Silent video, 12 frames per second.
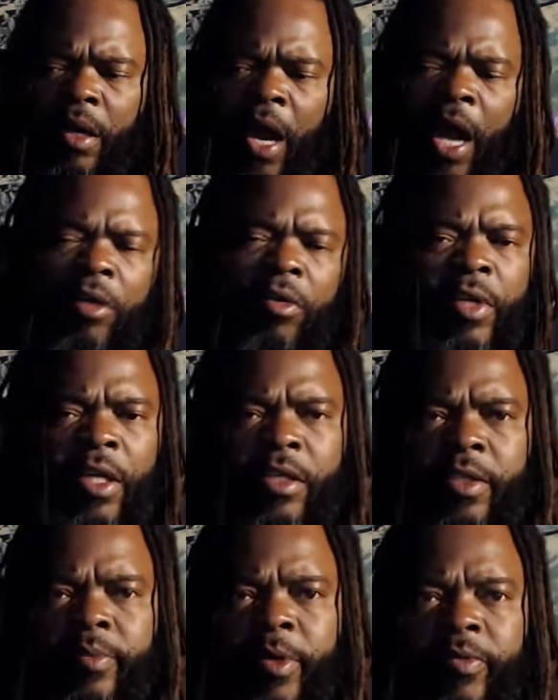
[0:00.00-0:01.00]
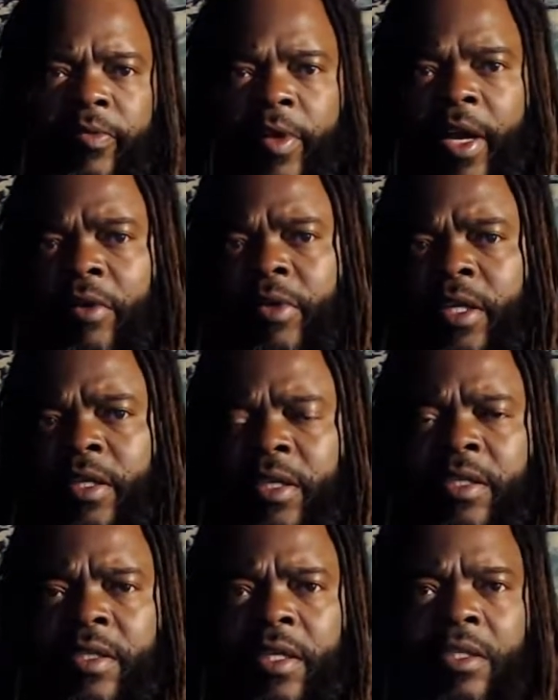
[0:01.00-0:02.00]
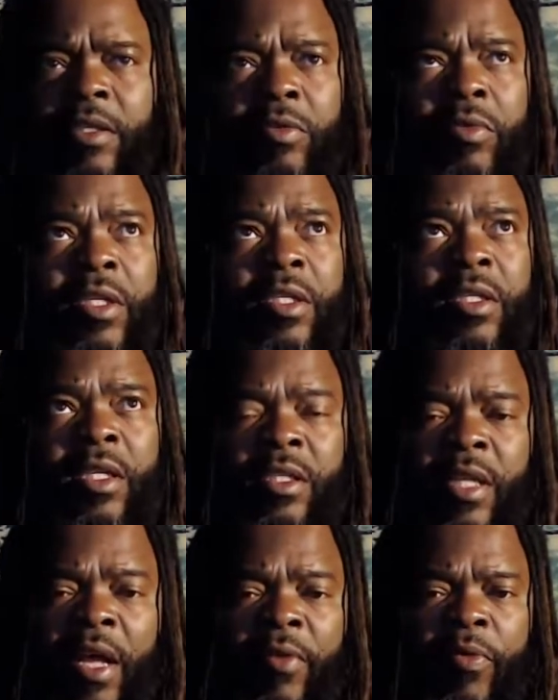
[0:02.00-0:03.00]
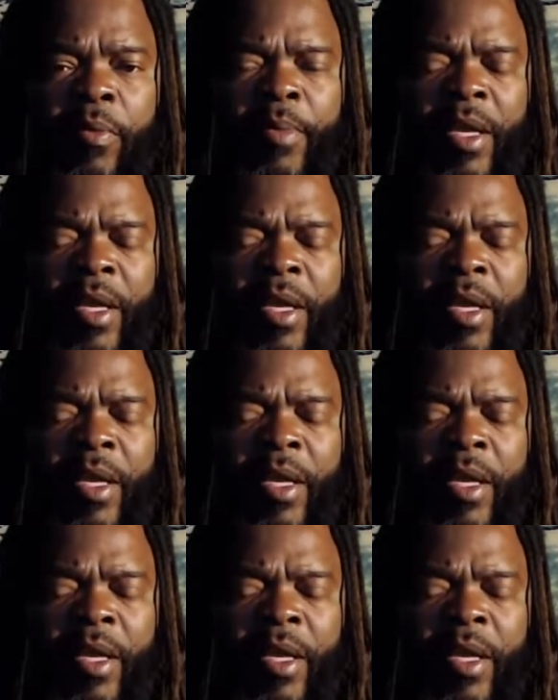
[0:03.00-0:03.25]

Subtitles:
I don't need this motherfucker. I don't need such and such to do these that for me.